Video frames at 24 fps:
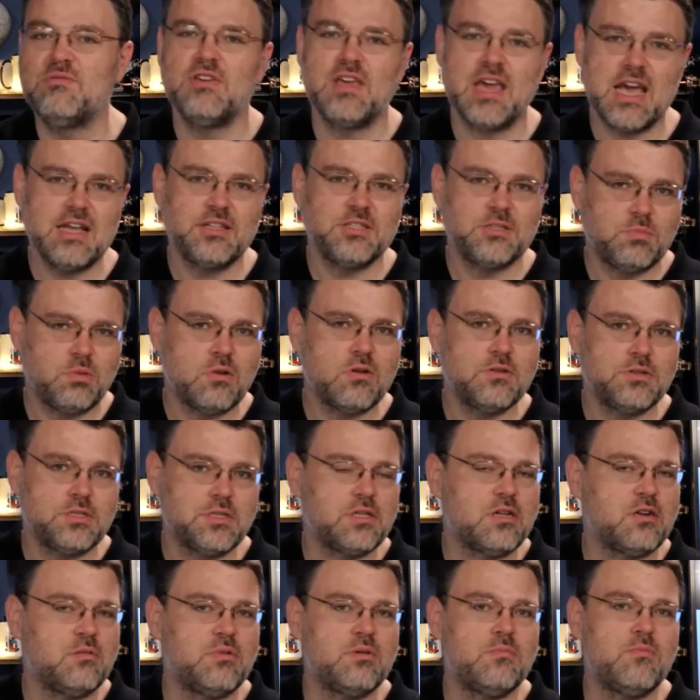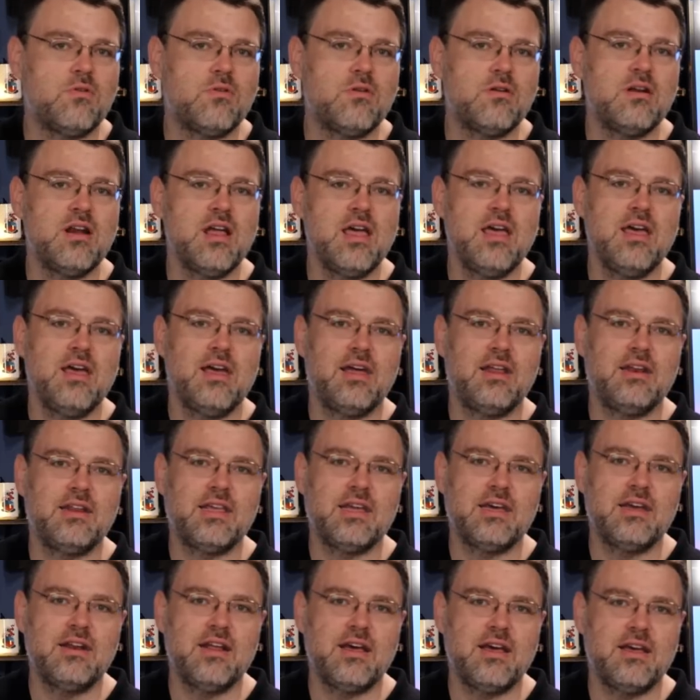You can splurge a little bit more and
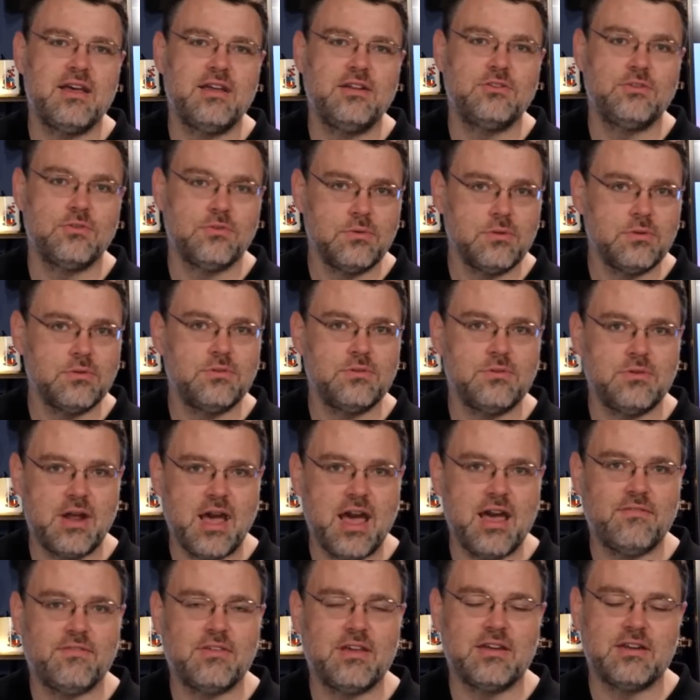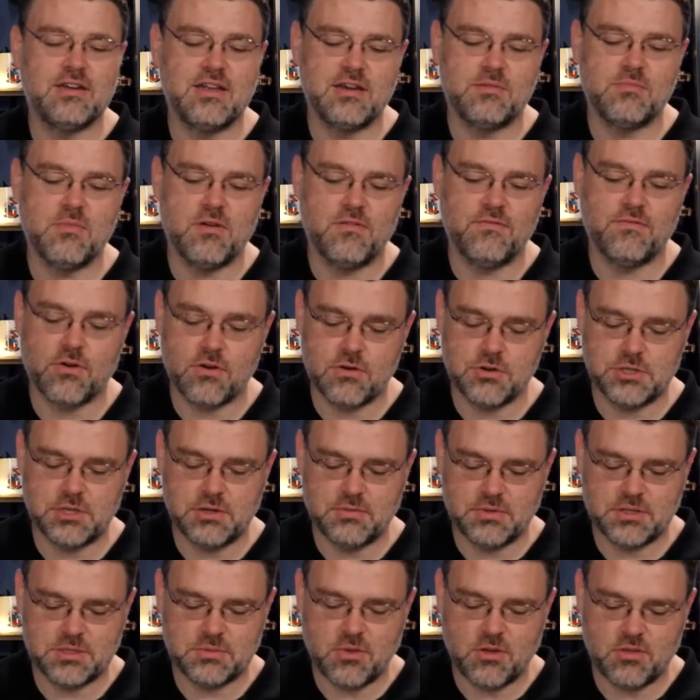get a dual 2.5 gig NIC version
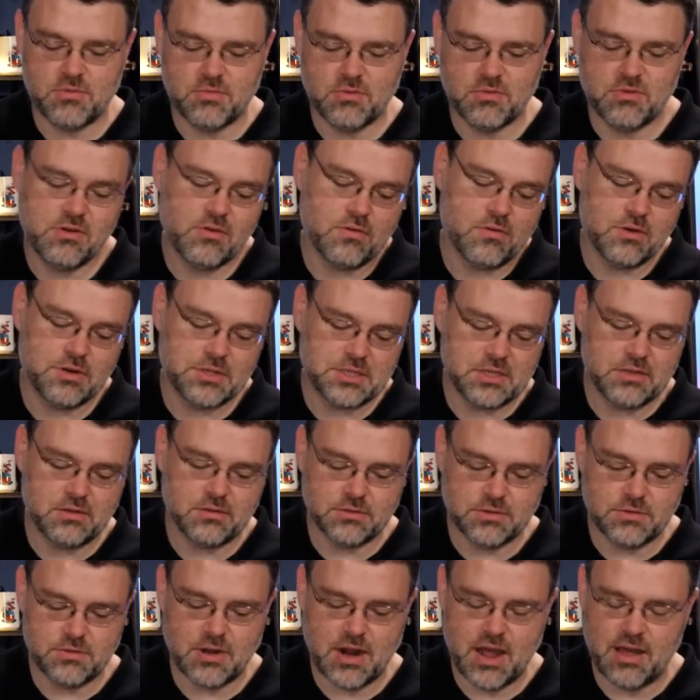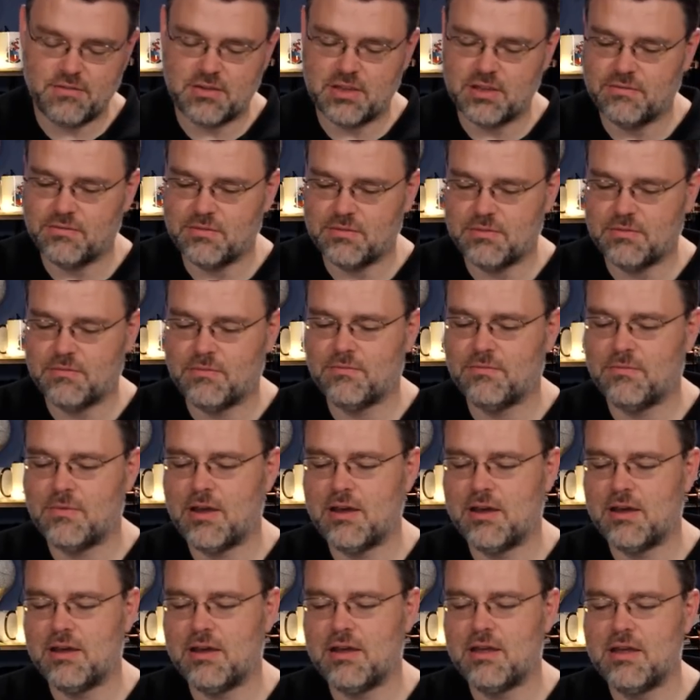of this motherboard or a single 2.5 gig
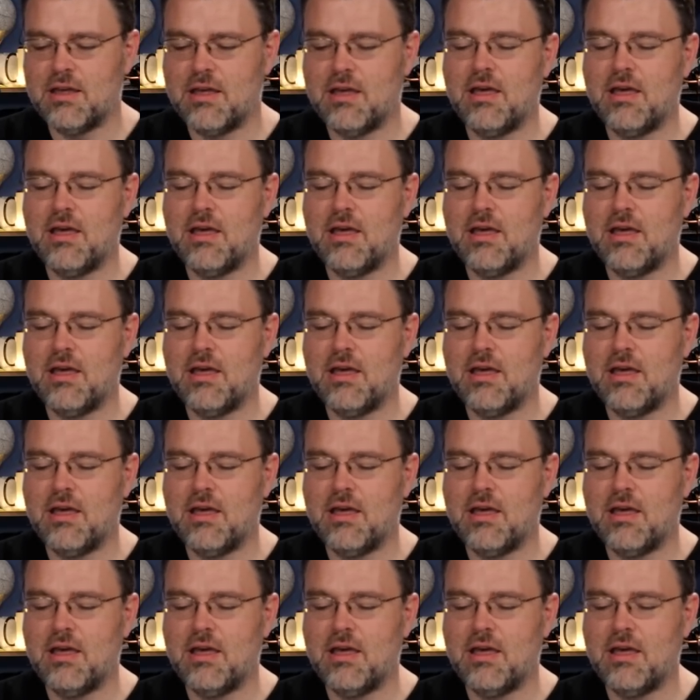uh,